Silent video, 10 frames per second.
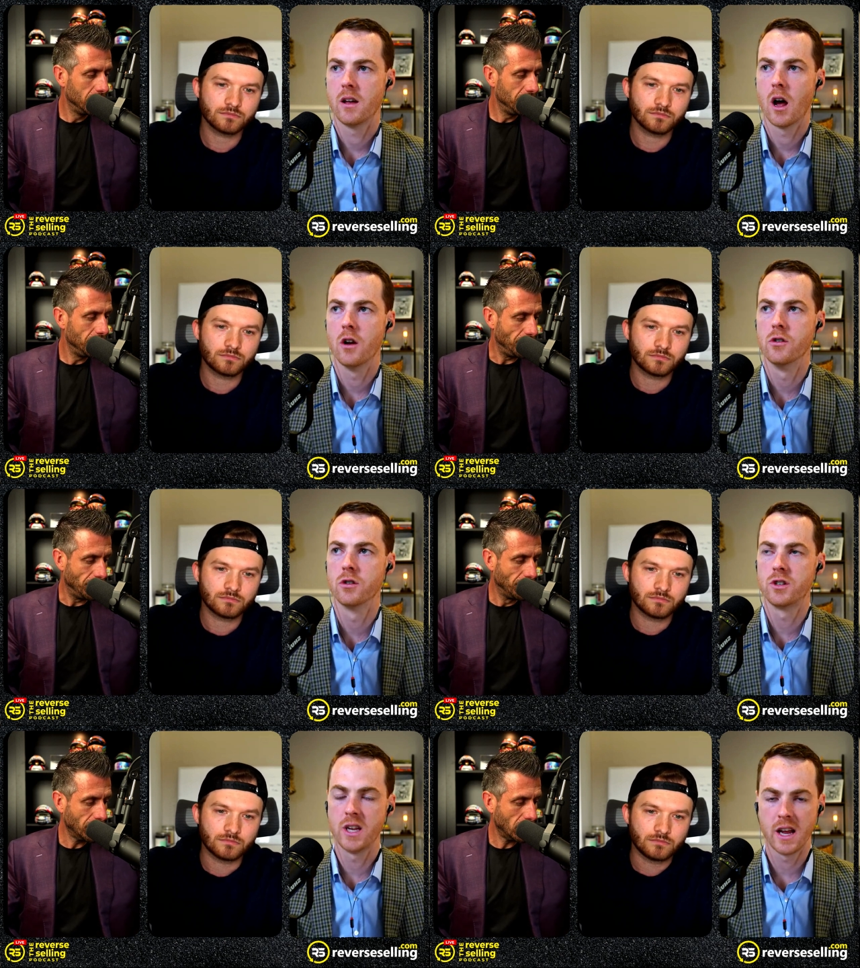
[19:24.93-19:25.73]

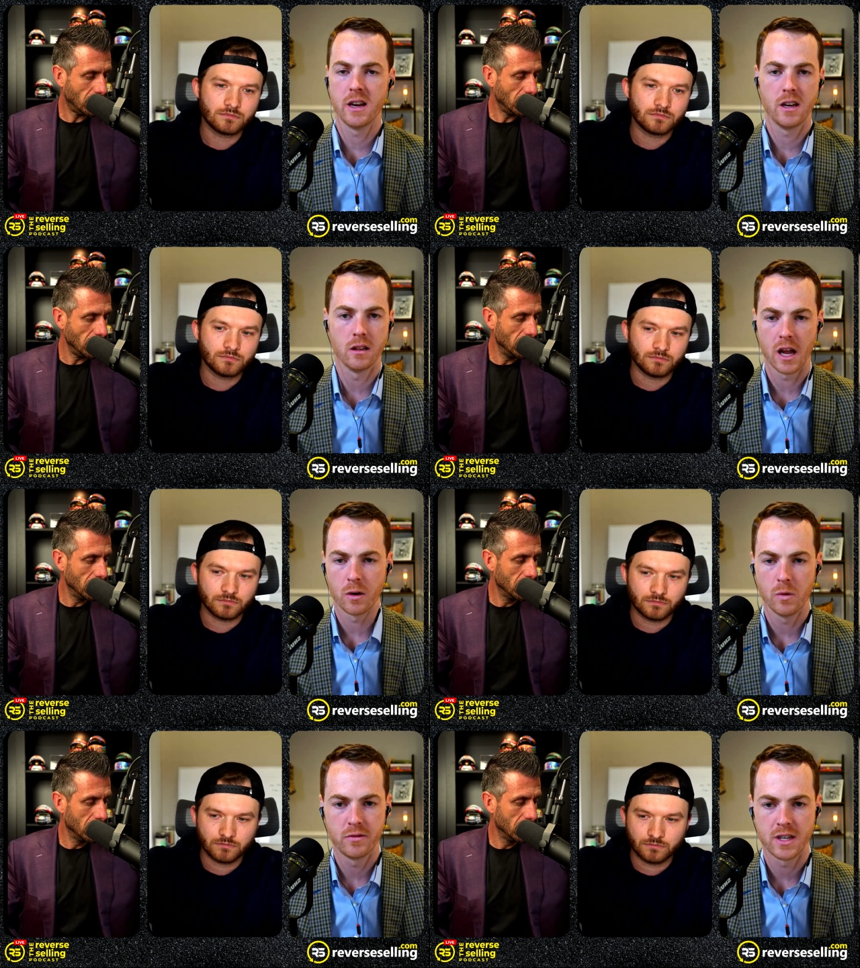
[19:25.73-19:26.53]
Speaker 1: understanding, like
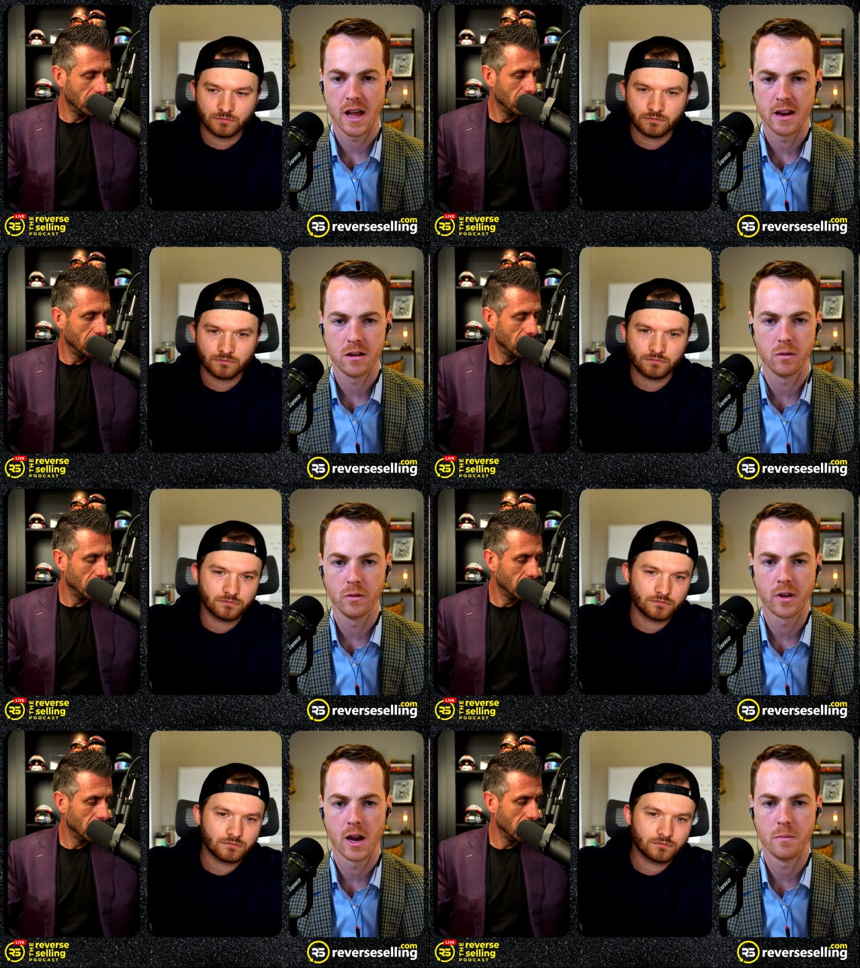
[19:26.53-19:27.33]
we've said,
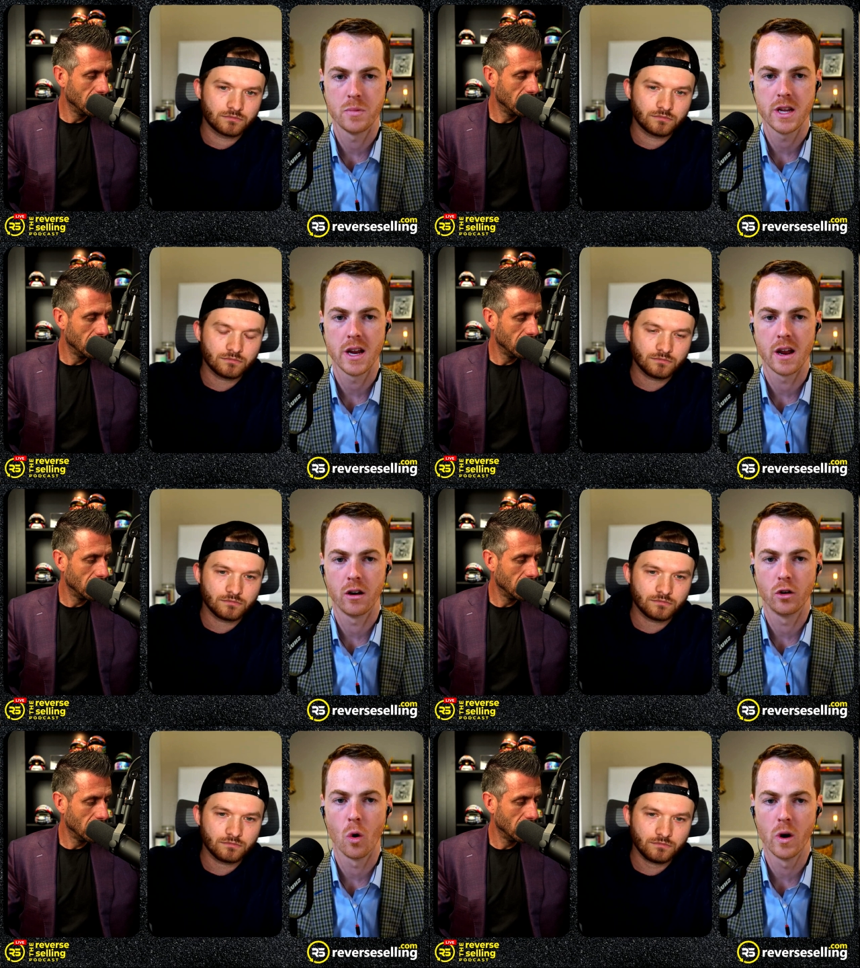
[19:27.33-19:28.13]
we've kind of beat
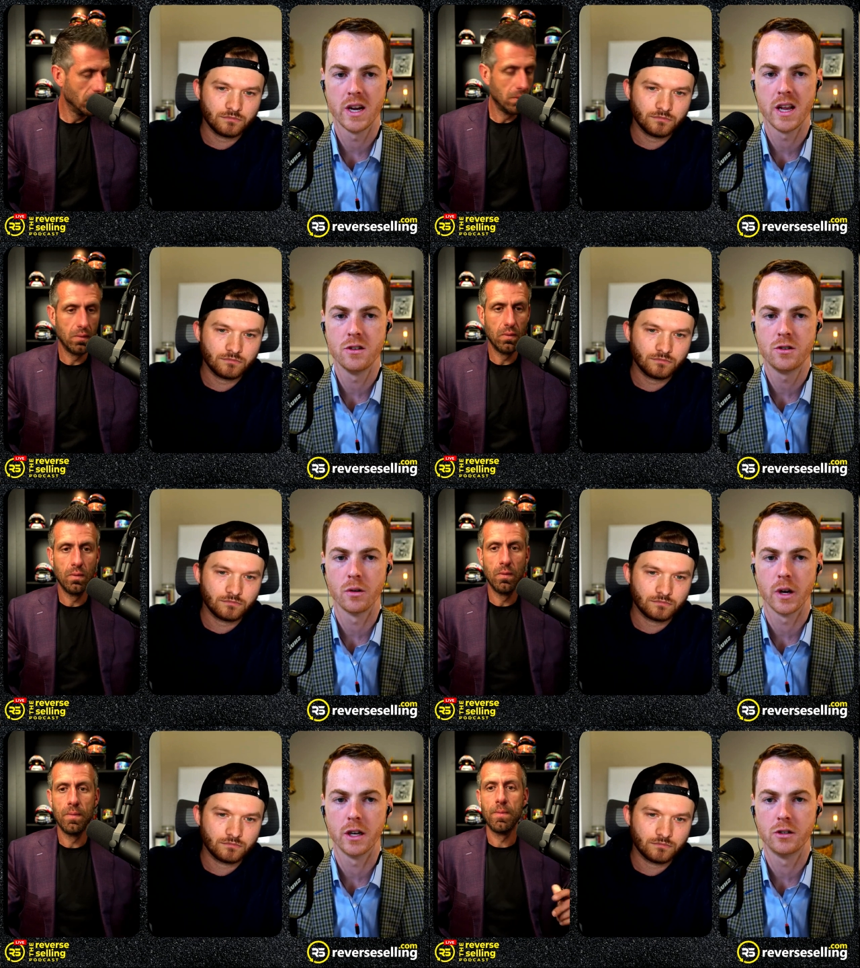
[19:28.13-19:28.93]
it going
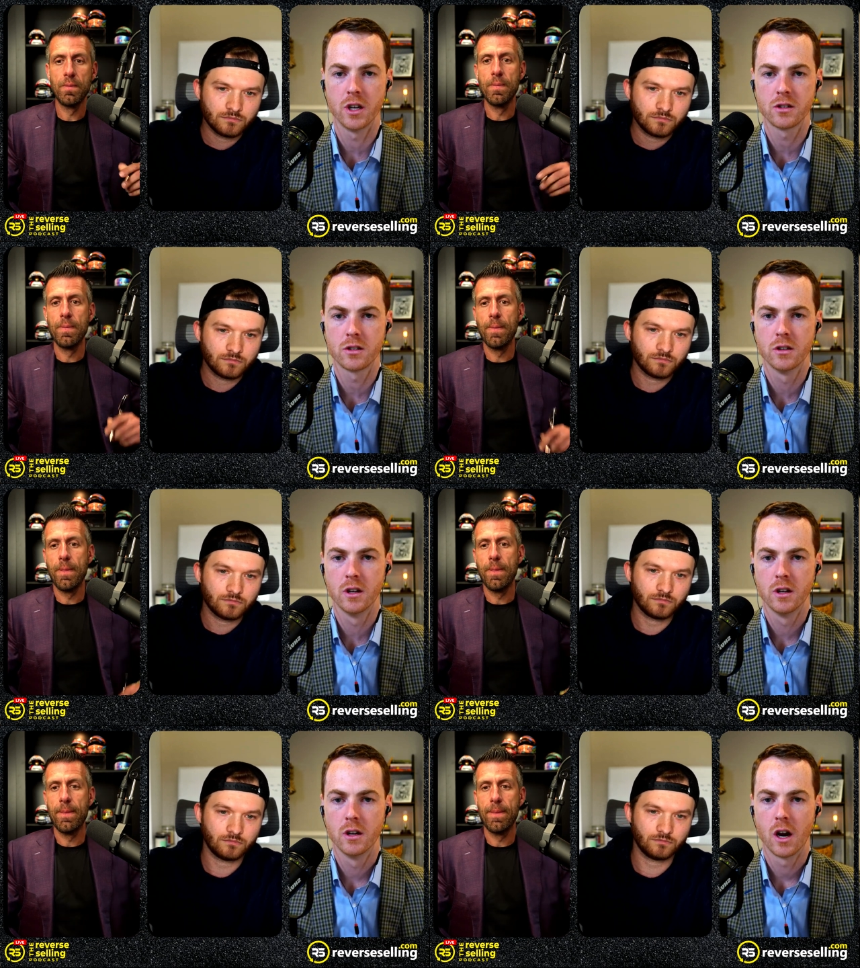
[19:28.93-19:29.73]
into it, just
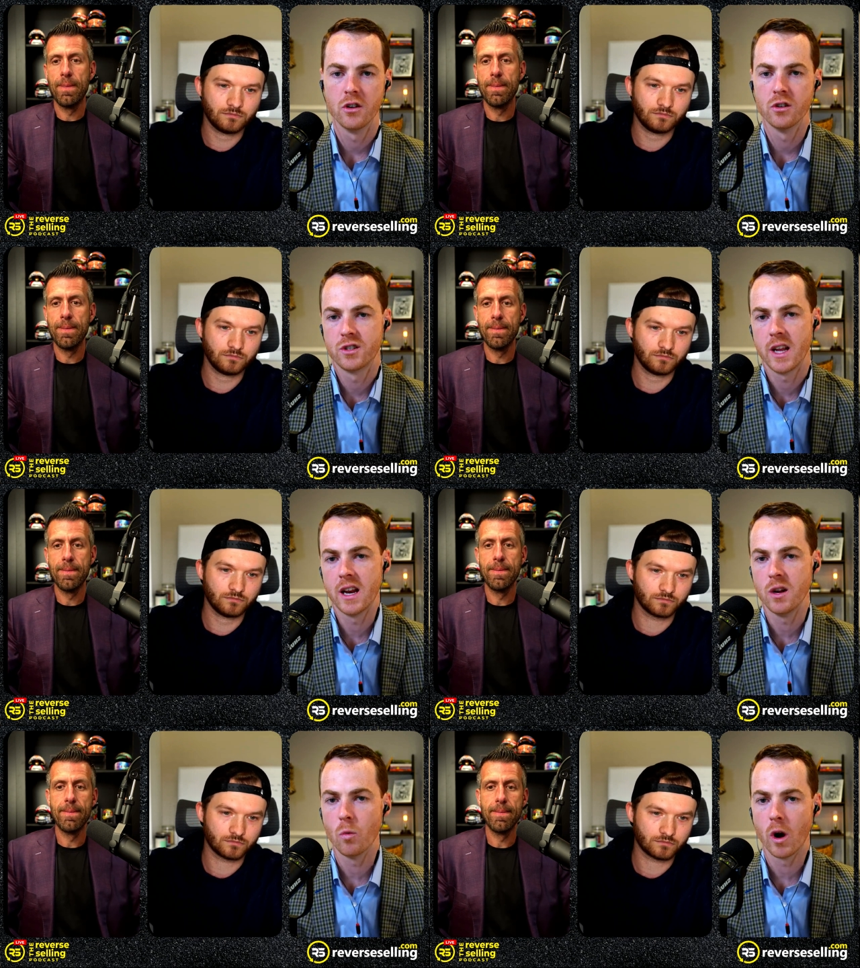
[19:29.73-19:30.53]

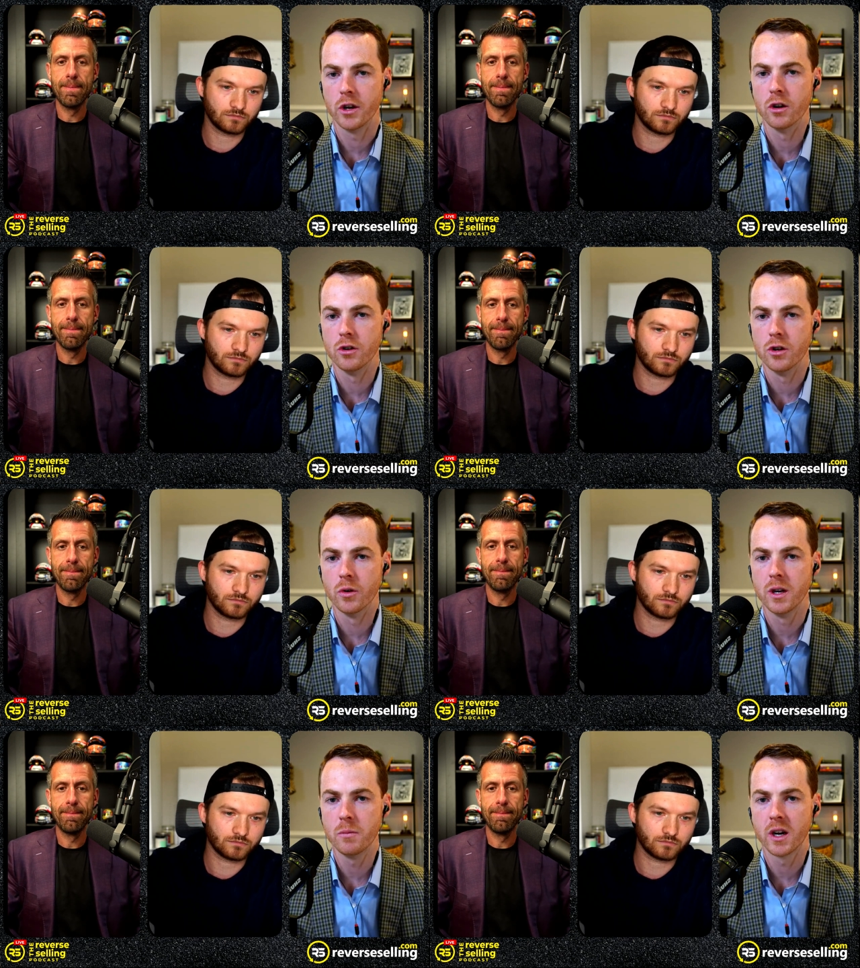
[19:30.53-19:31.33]
understanding what you're
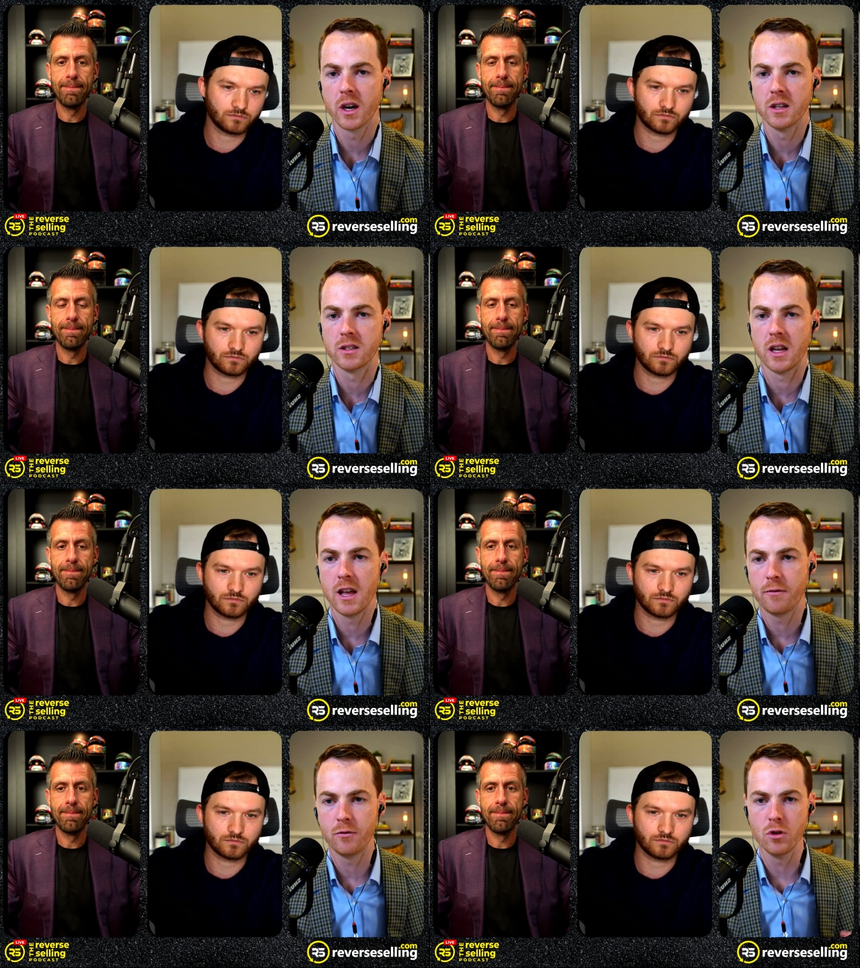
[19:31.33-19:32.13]
doing. Because
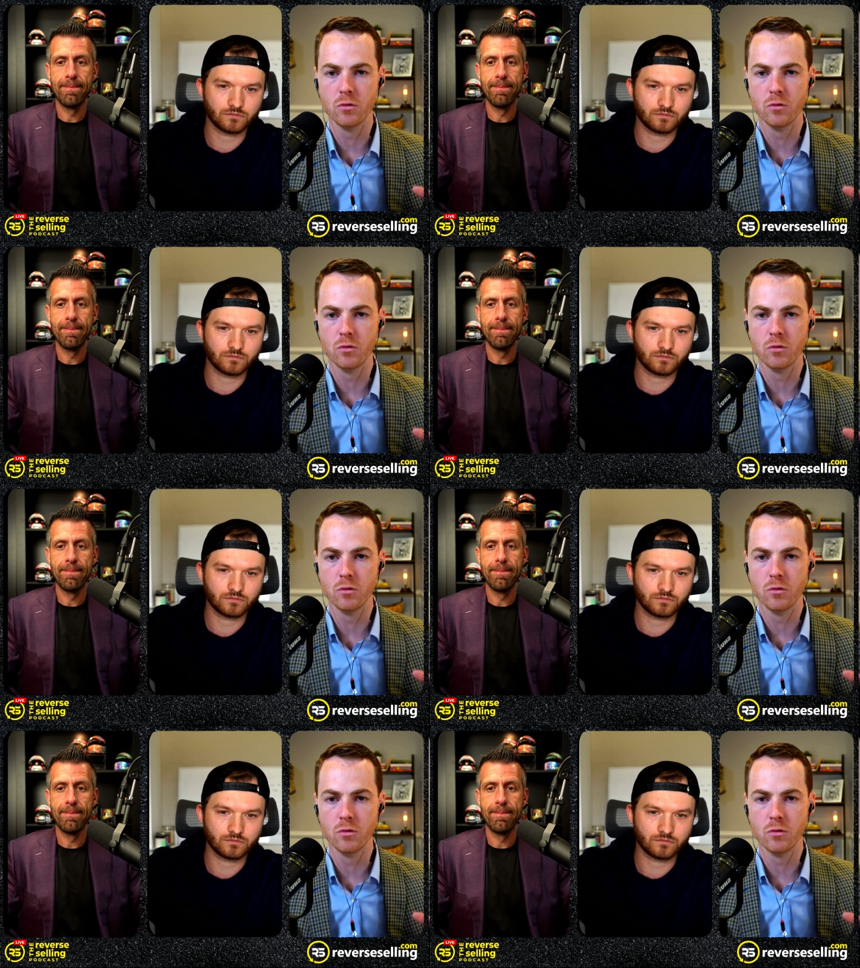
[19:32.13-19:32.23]
if you